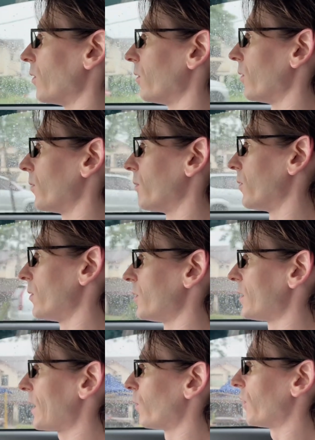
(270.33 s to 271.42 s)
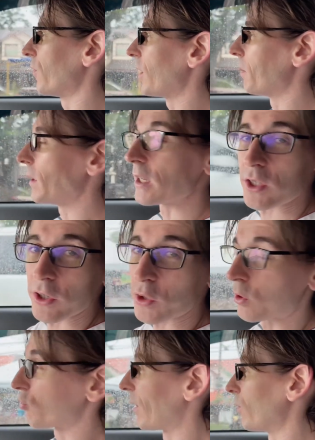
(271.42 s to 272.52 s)
a 10 or 15 minutes onto
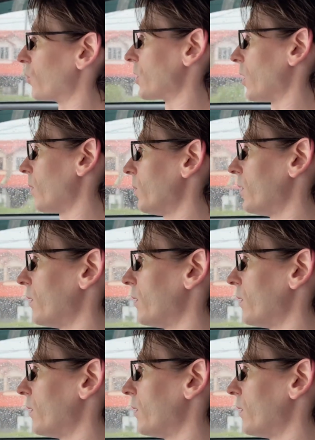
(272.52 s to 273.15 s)
our travel time